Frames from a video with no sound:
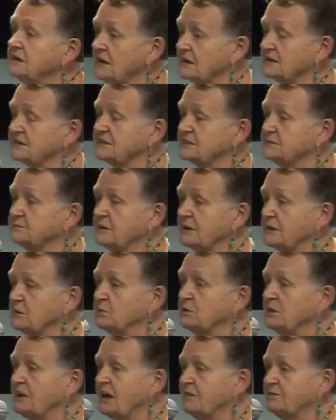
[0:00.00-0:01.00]
Yes, but
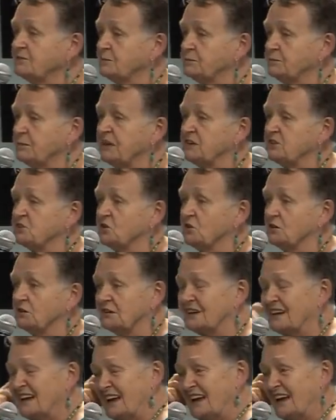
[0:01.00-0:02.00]
it would have to pinch
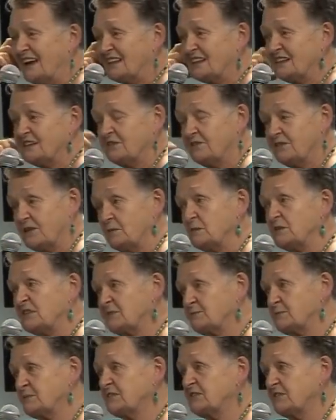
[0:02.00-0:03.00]
on the
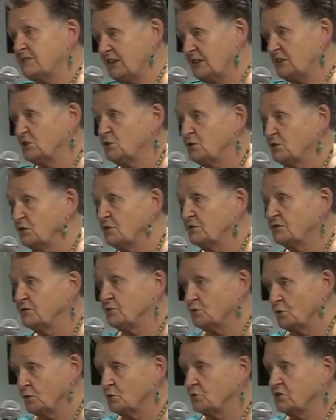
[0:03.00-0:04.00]
very specific
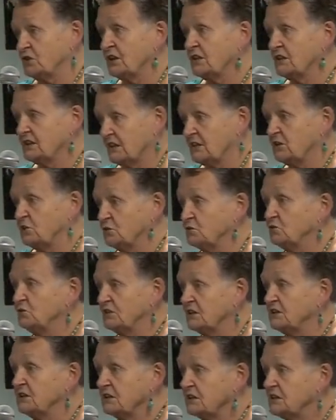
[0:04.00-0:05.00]
nerve root that you
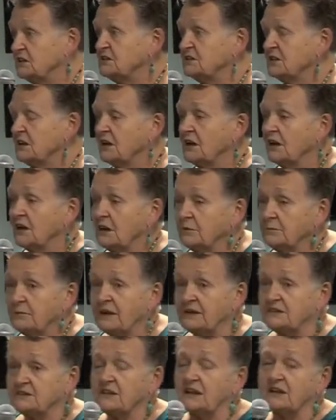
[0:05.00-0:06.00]
need.
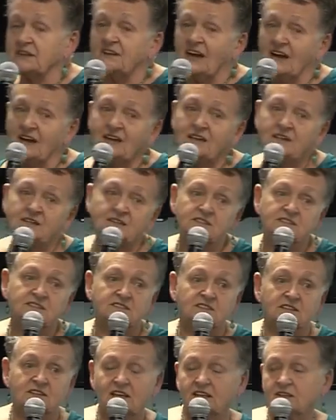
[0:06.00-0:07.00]
But again,
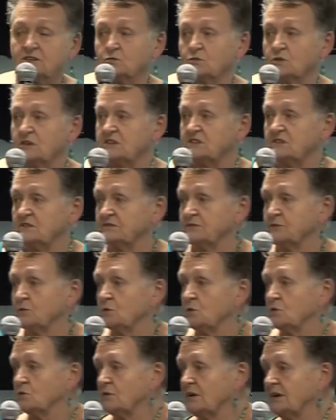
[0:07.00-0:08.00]
this is another reason
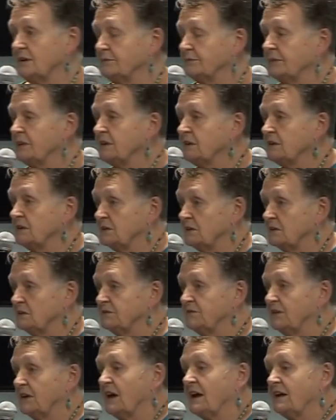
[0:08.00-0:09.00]
for, um, you
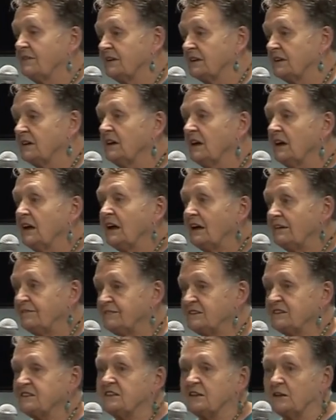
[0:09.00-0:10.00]
know, for having
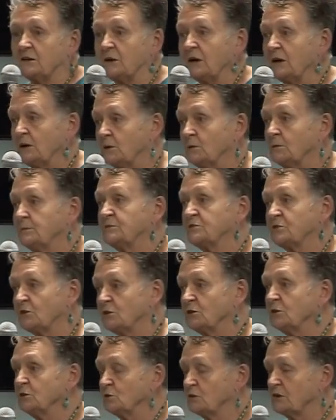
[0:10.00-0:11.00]
a physio help
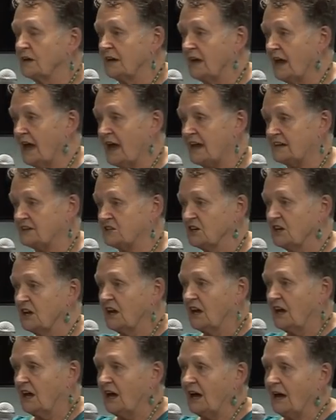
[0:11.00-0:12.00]
to look at
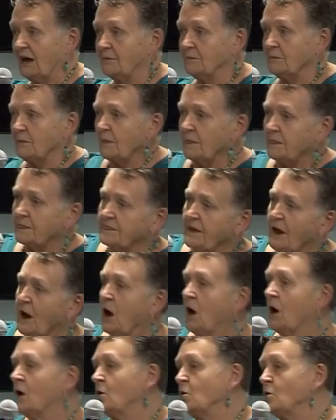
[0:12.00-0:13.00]
um, the
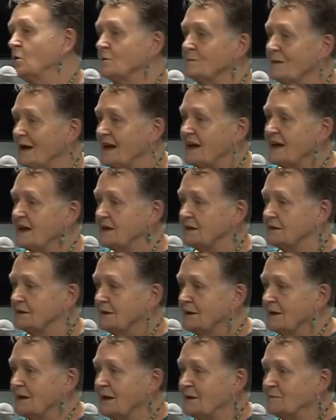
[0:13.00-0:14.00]
whole
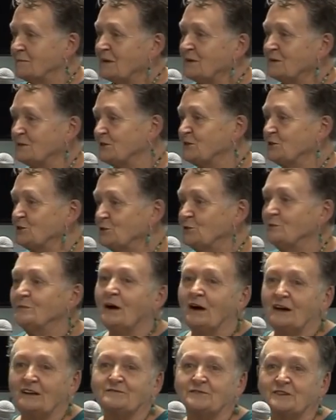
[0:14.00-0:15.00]
man, because you
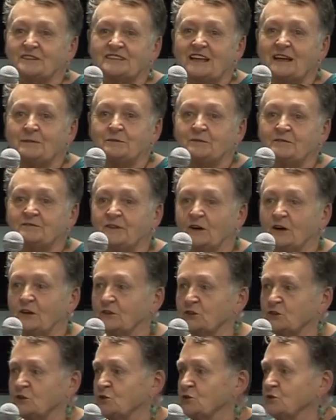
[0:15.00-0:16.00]
might, for example,
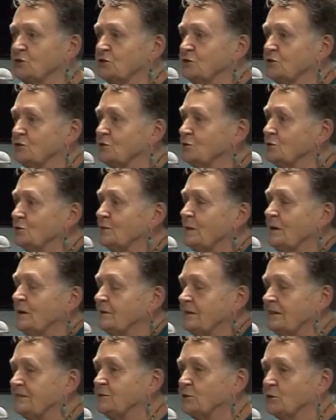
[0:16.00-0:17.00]
find that you can do
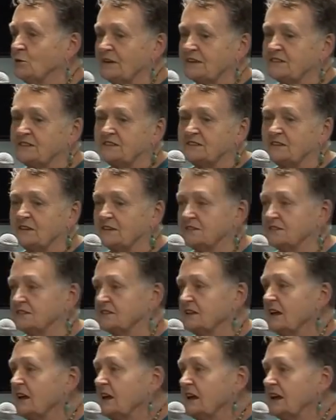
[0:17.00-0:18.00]
pelvic floor
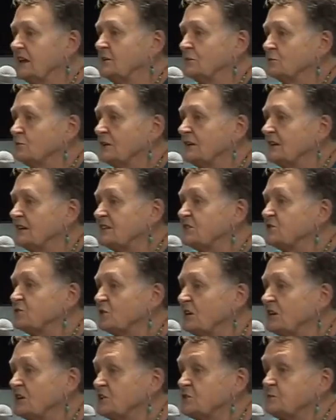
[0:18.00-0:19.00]
exercises in a really
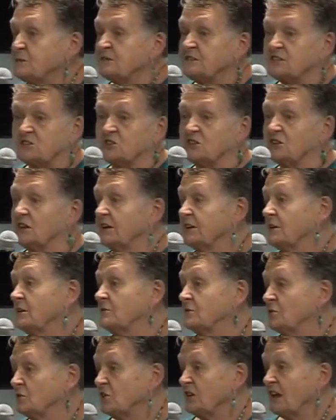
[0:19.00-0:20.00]
strange position, like
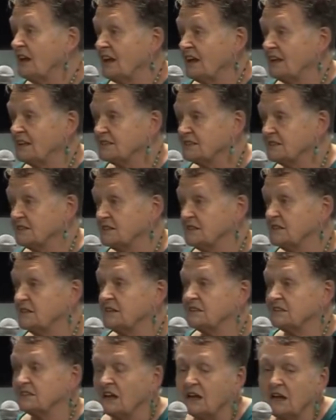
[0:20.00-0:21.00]
over on your hands and
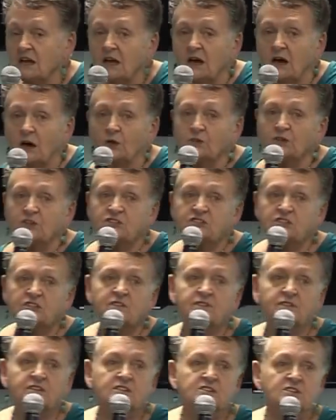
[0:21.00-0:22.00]
knees. On the
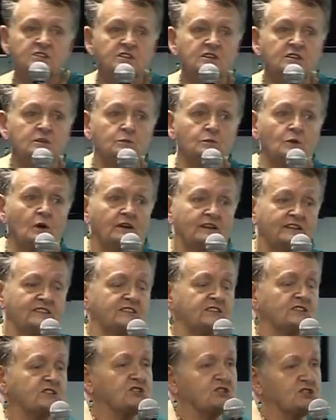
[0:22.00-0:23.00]
D V D, I
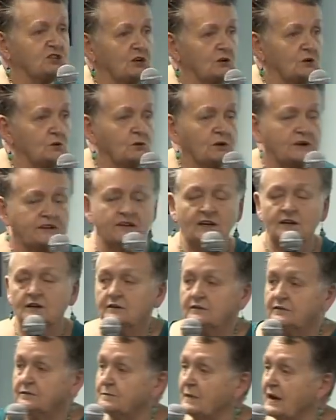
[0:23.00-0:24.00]
actually show a
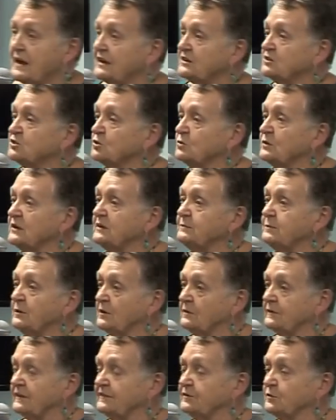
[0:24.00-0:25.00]
young man doing
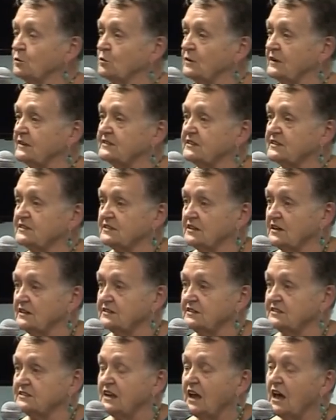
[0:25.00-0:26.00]
pelvic floor
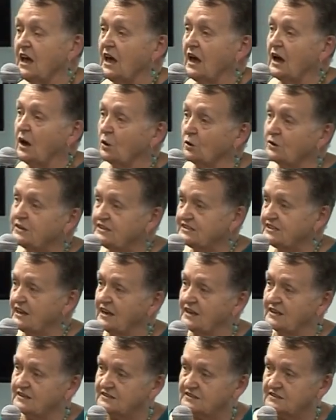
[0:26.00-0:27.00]
exercises on his
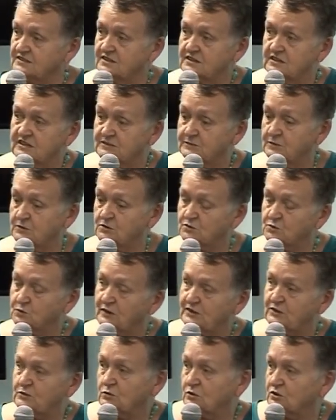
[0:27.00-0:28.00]
hands and knees,
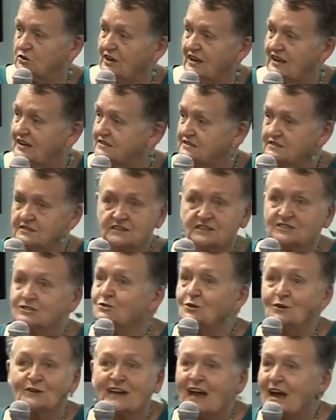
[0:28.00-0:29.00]
because when you're on your hands and
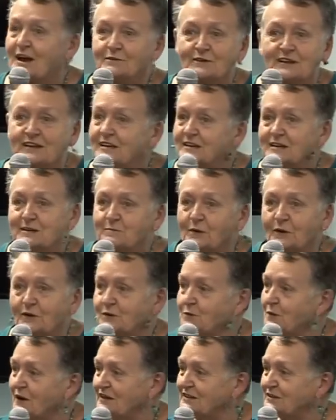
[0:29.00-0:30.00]
knees, you're not carrying any
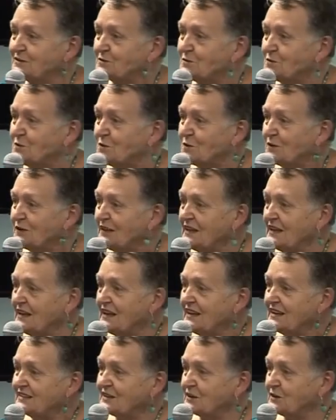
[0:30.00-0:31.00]
body weight at all.
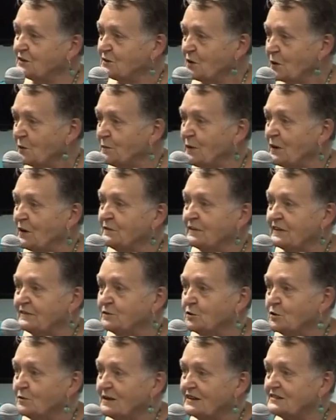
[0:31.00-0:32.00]
So you've got
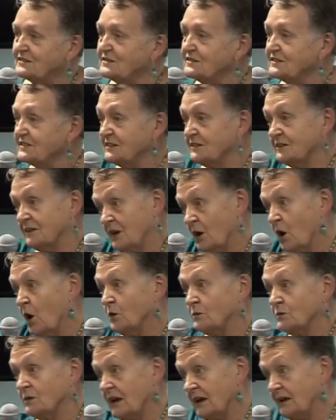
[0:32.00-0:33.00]
pelvic floor muscles that are
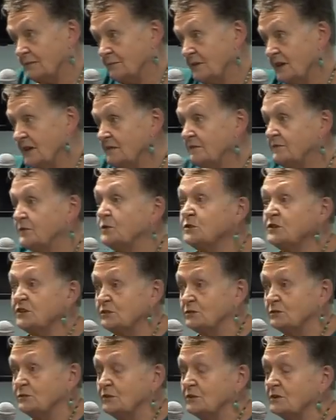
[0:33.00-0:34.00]
hor um,
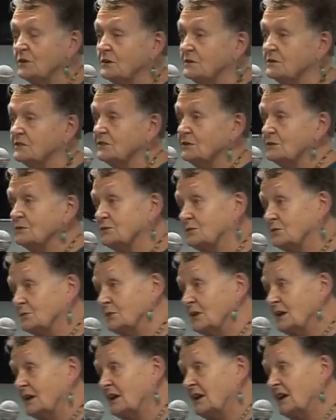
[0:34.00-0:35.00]
vertical, not
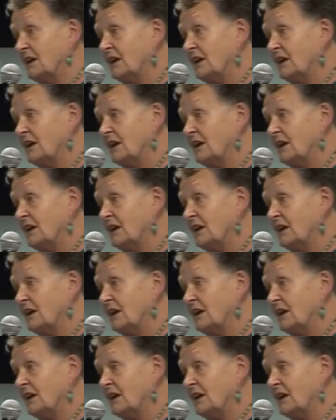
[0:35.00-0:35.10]
horizontal.